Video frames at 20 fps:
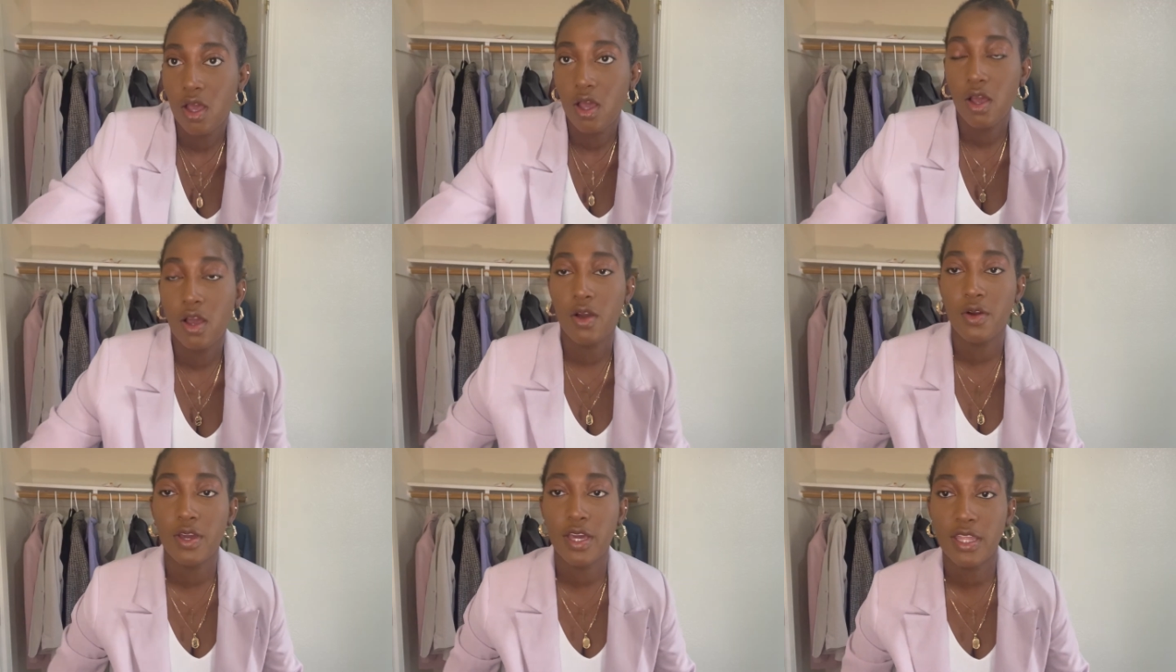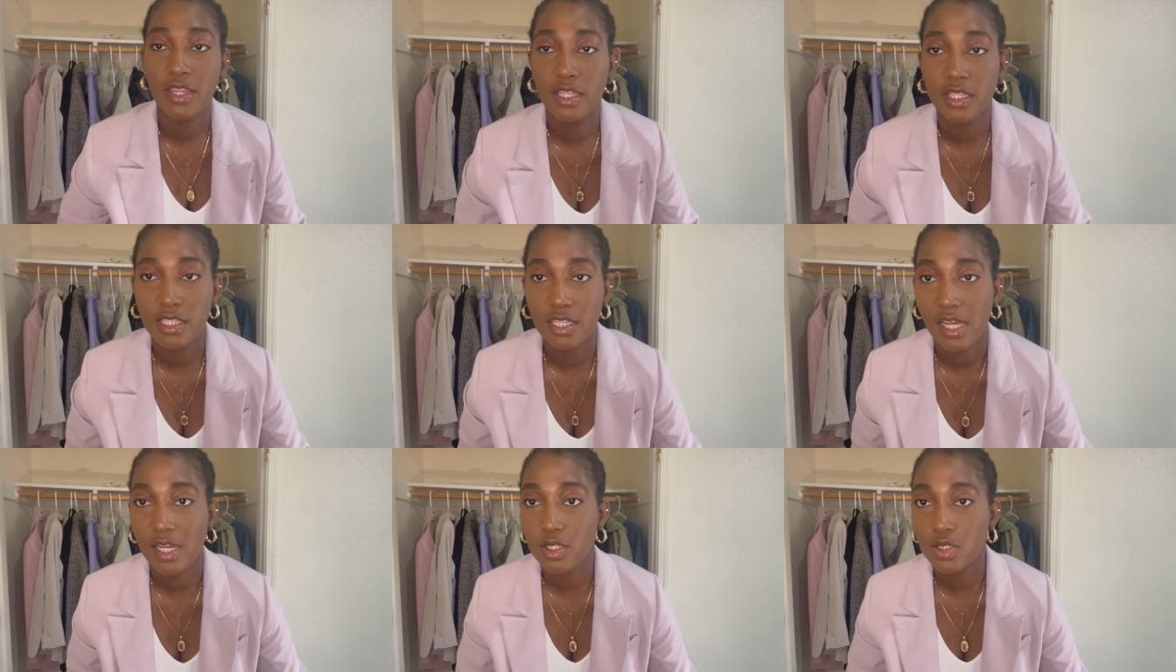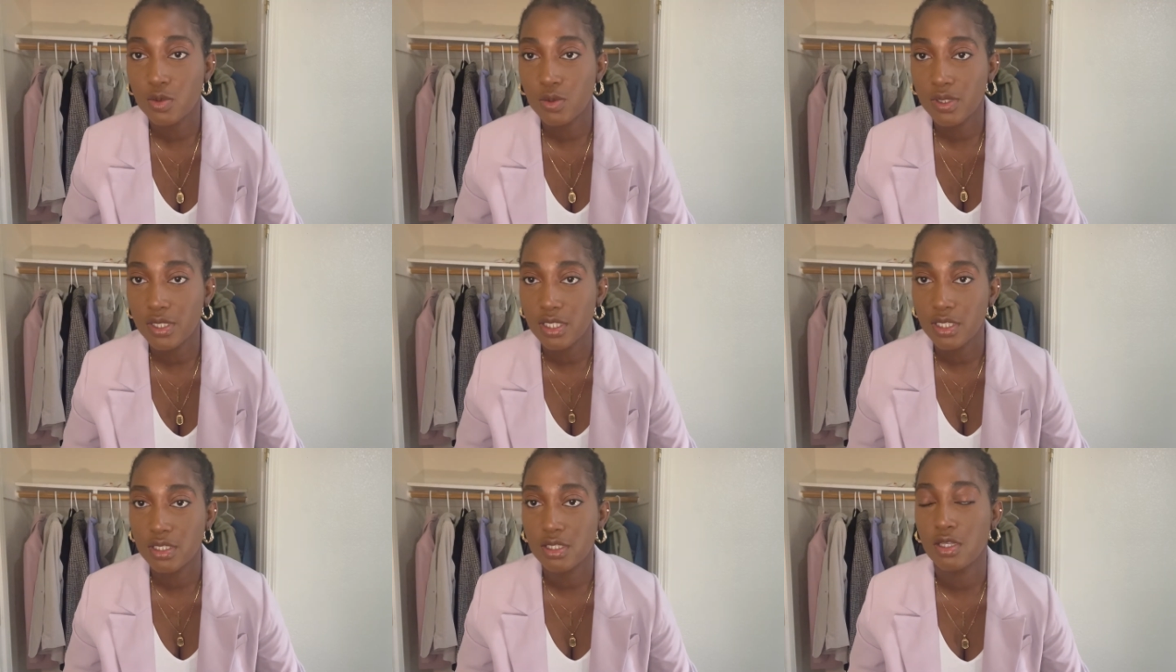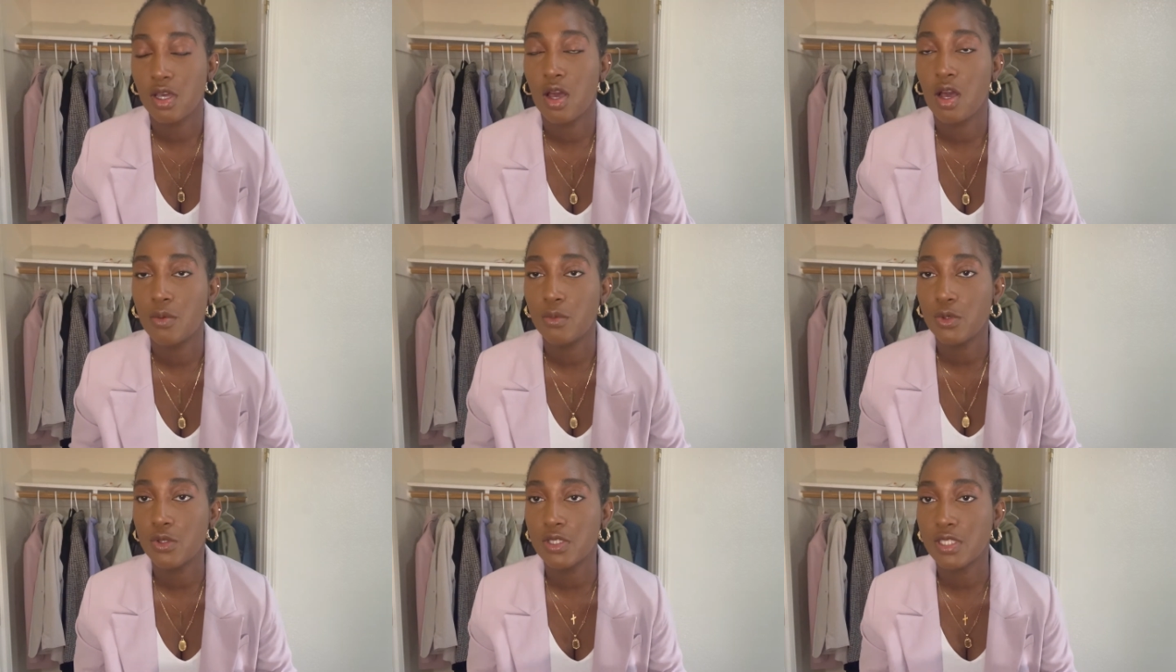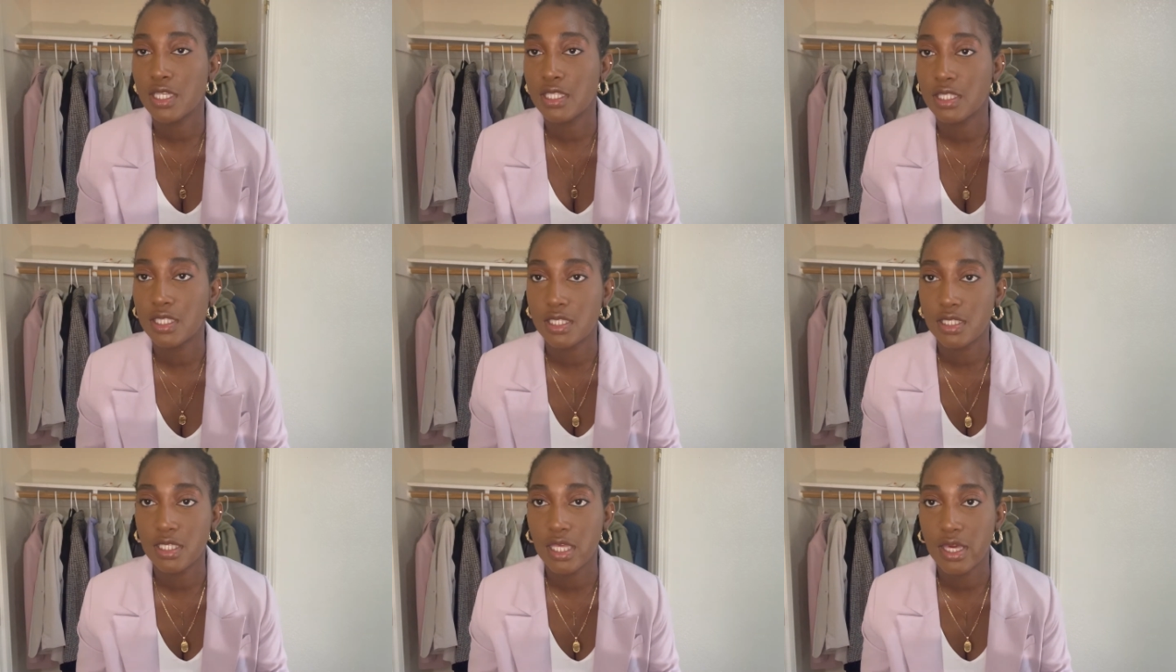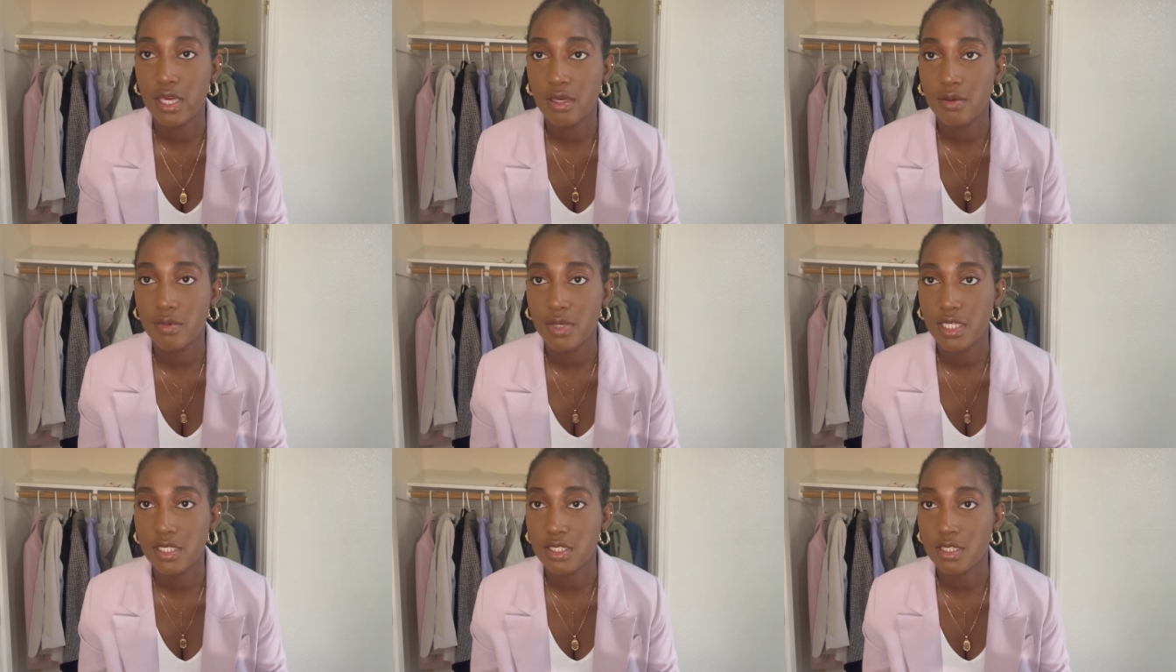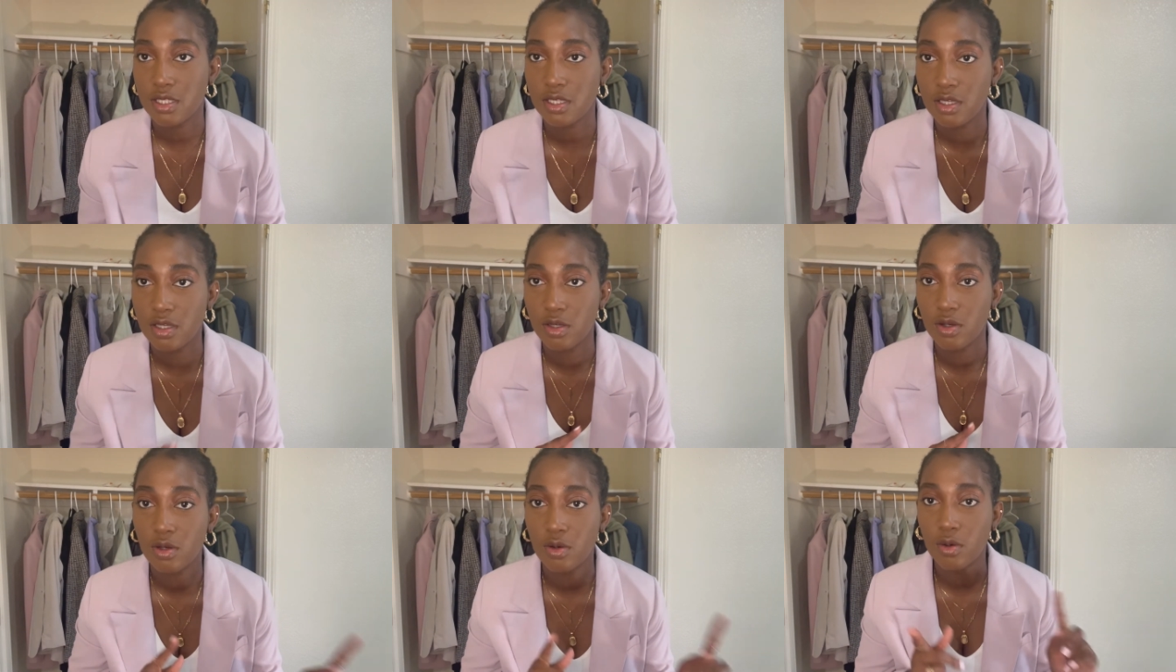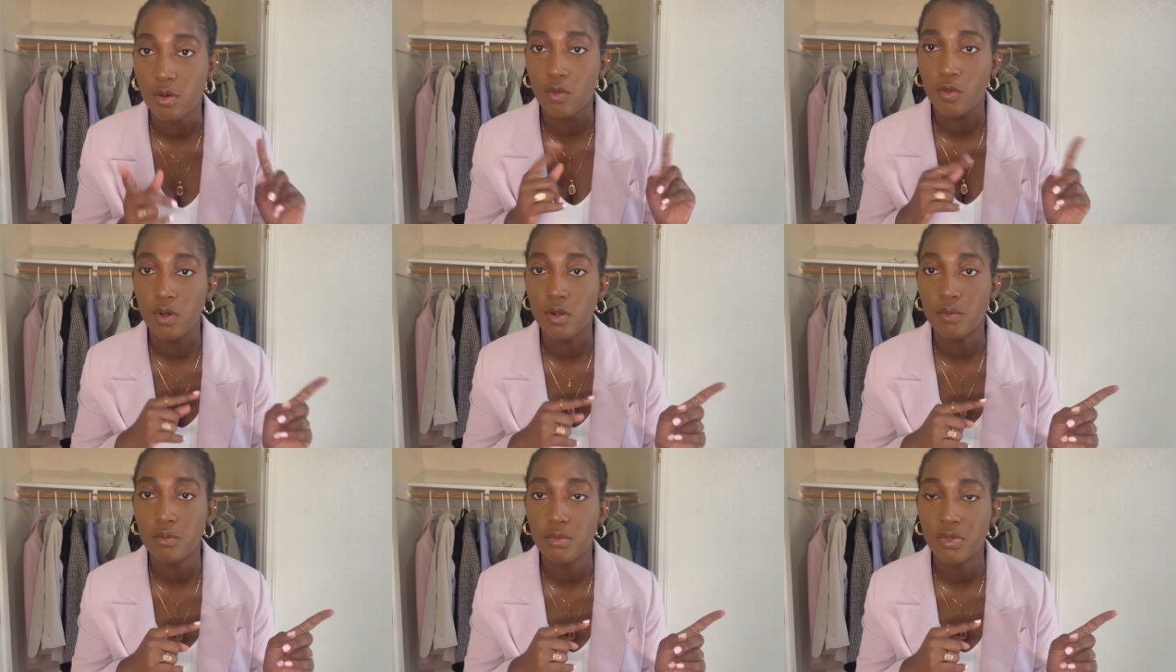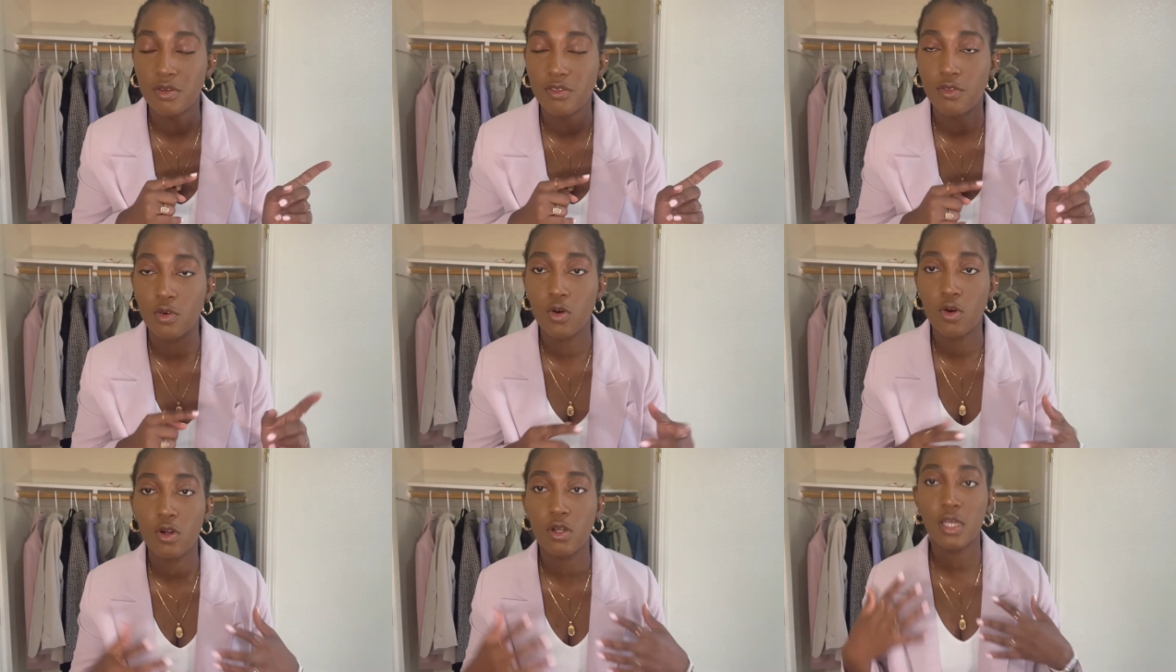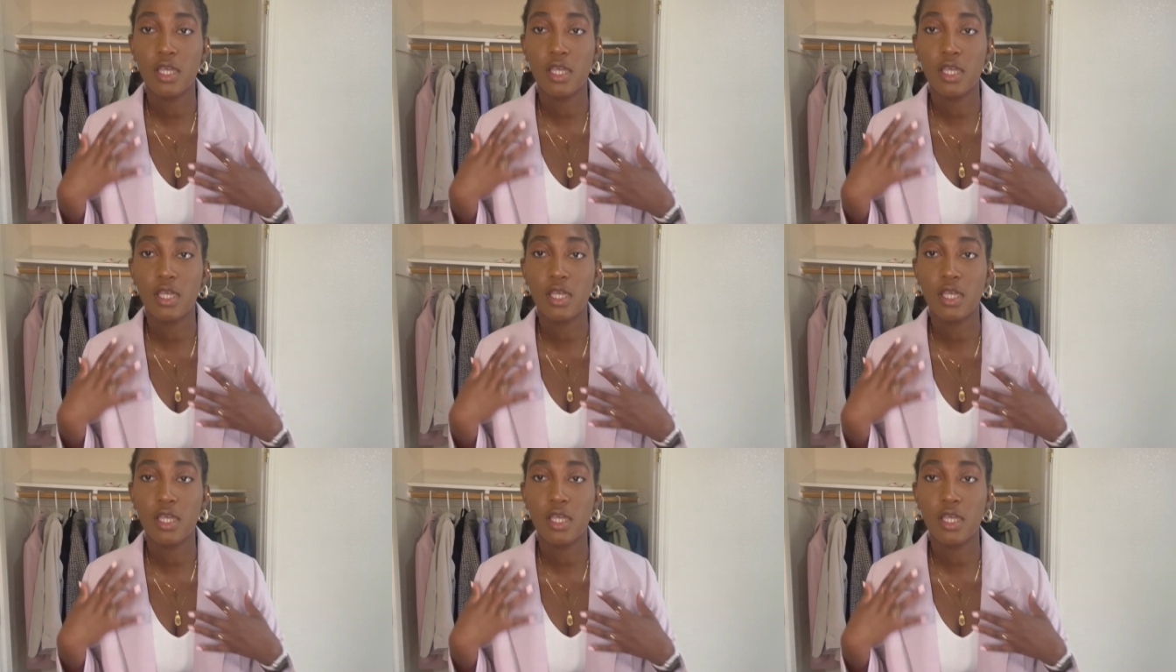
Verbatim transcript: Okay, the next one is almost like the same as the one before,